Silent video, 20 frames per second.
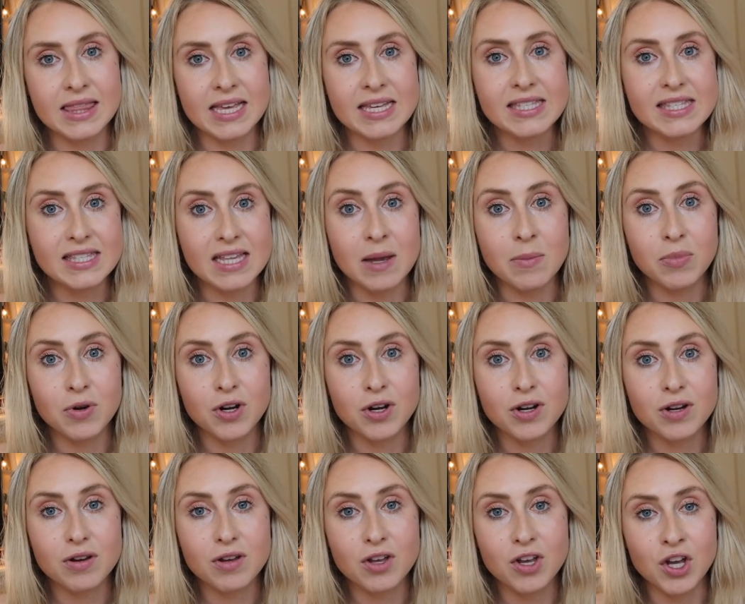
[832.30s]
this
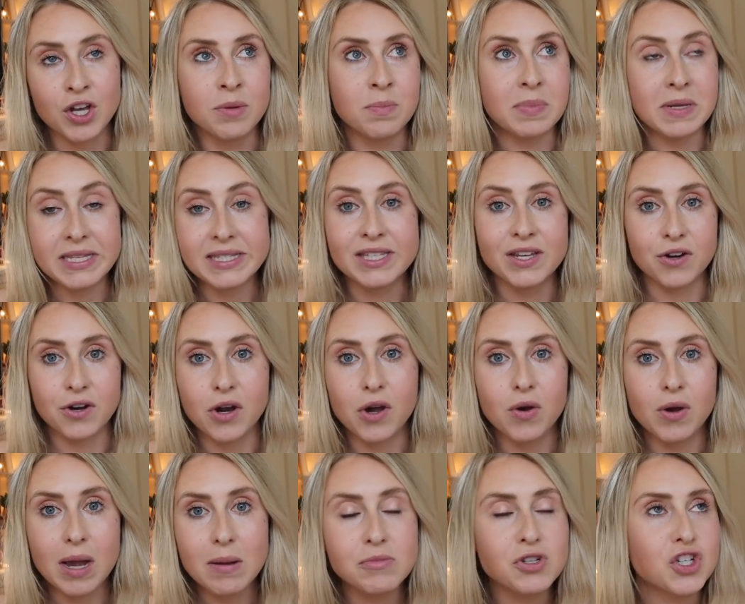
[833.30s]
number could be
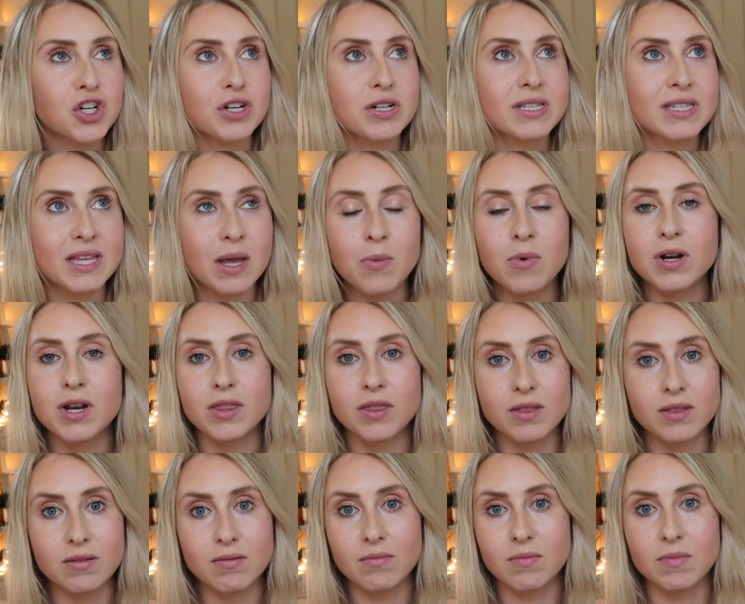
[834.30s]
zero. I'm sure someone
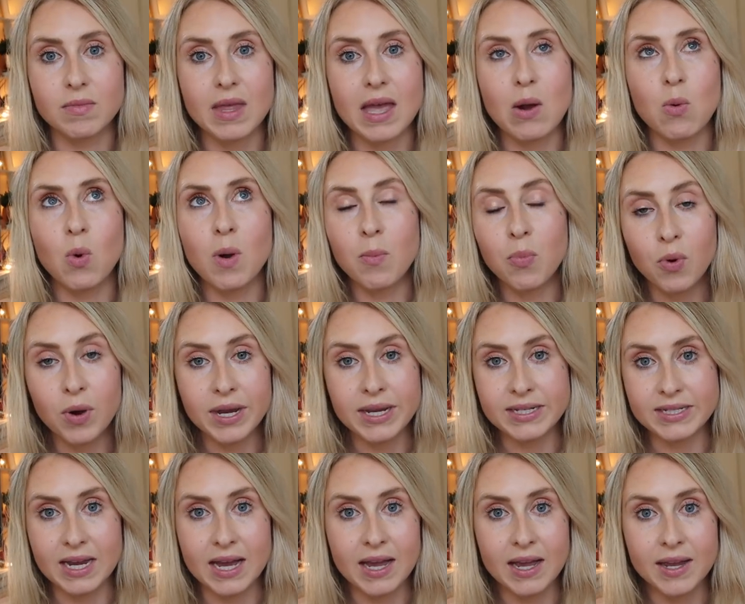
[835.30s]
in at one point
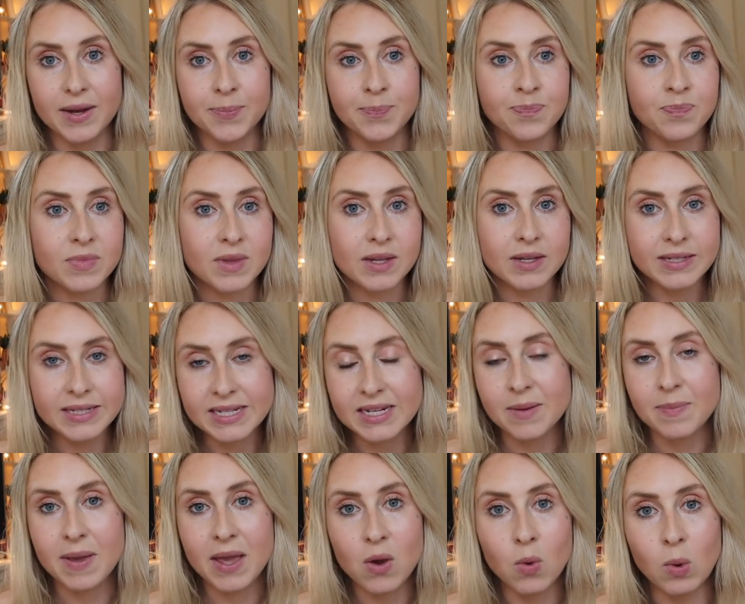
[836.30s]
in time
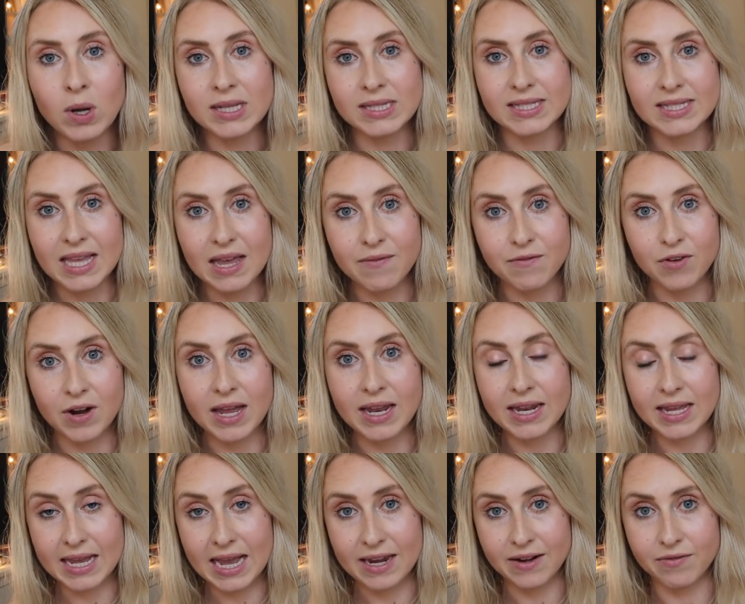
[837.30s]
didn't pay one cent for
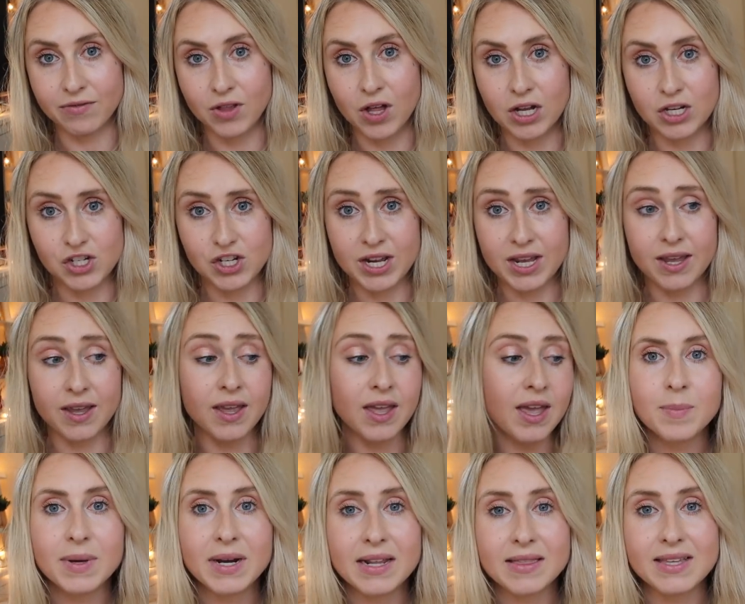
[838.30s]
any kind of lodging.
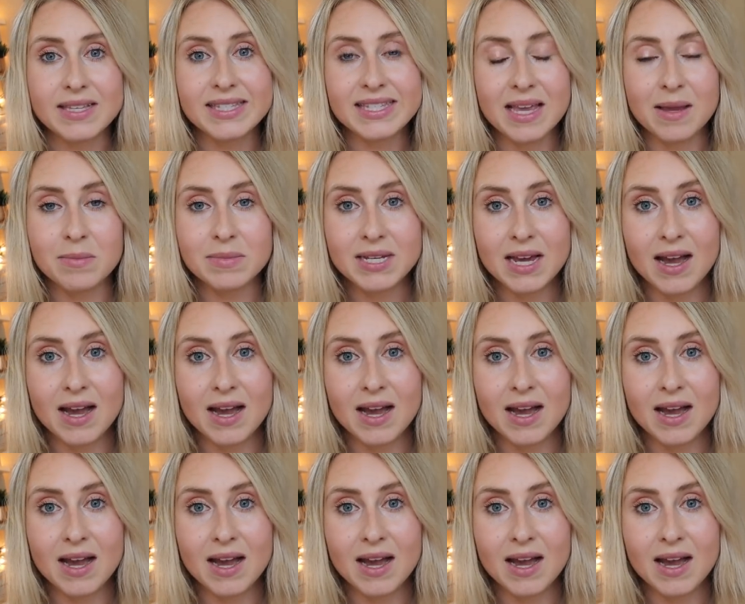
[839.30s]
But at the same